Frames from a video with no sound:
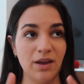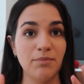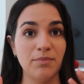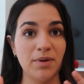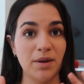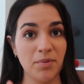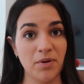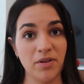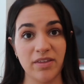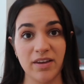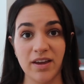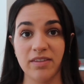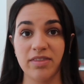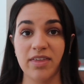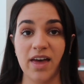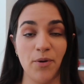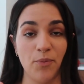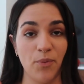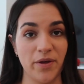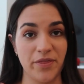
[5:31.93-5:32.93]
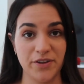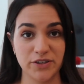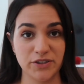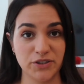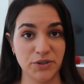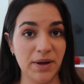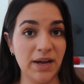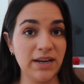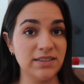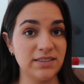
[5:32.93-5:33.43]
People think that what they're
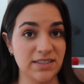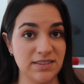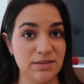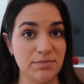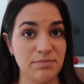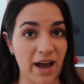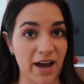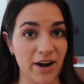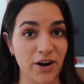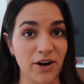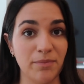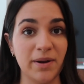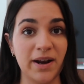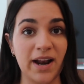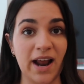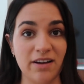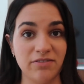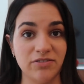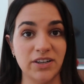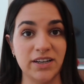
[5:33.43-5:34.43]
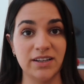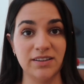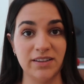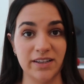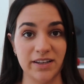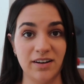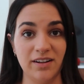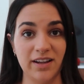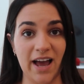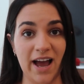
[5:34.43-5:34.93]
doing doesn't matter, but every
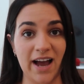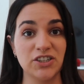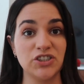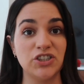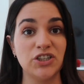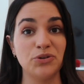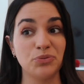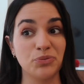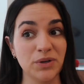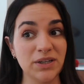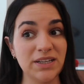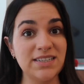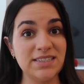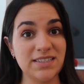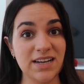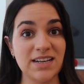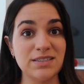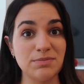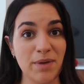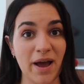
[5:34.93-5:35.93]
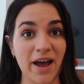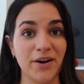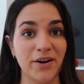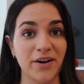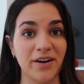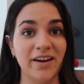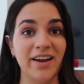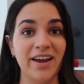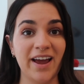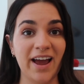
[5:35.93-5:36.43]
little action really does matter.